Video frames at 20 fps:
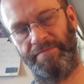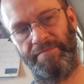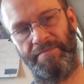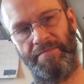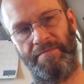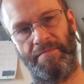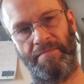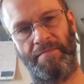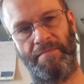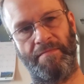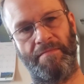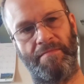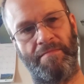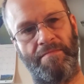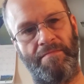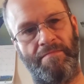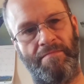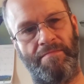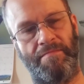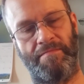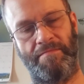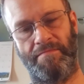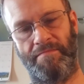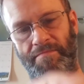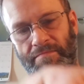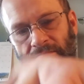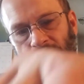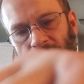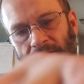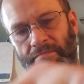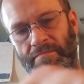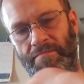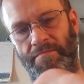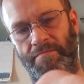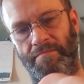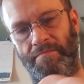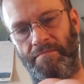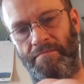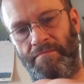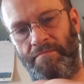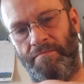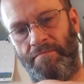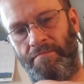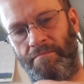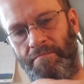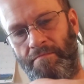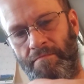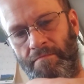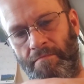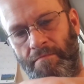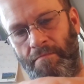No one is speaking in this clip.